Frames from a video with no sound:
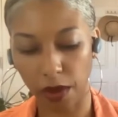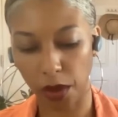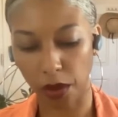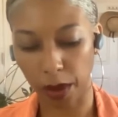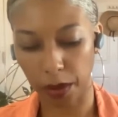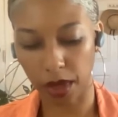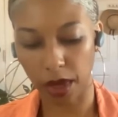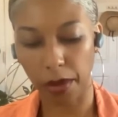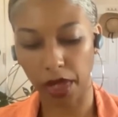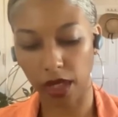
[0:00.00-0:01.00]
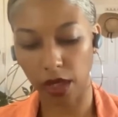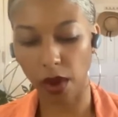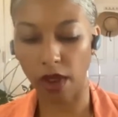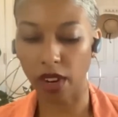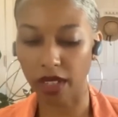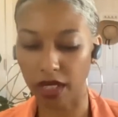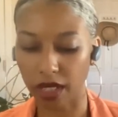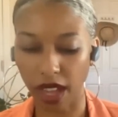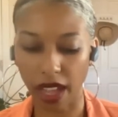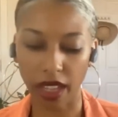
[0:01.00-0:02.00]
from the ripped pillow of our
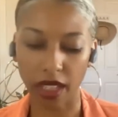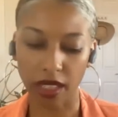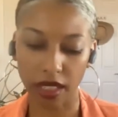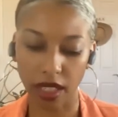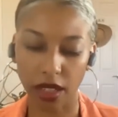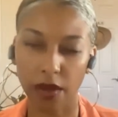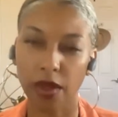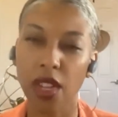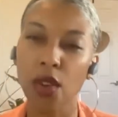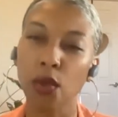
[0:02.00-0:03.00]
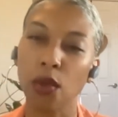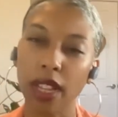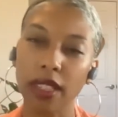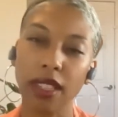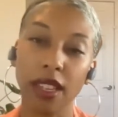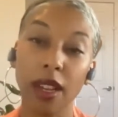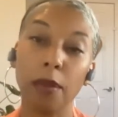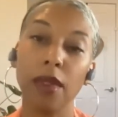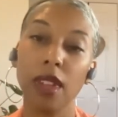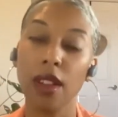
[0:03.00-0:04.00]
sky instead of rising
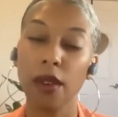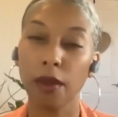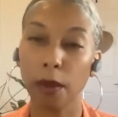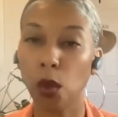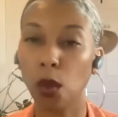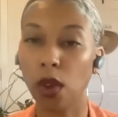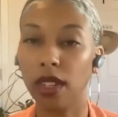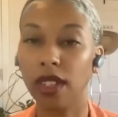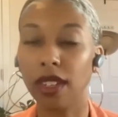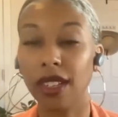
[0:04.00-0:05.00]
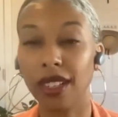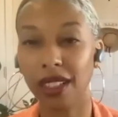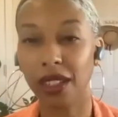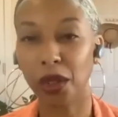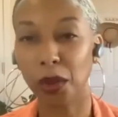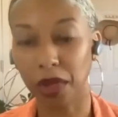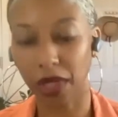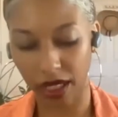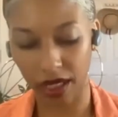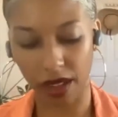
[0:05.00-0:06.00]
up from the one clear
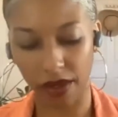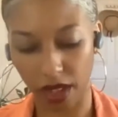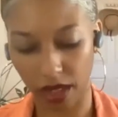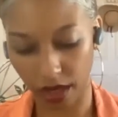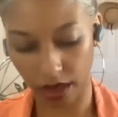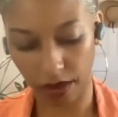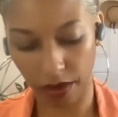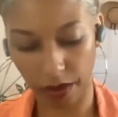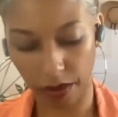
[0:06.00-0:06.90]
place of us?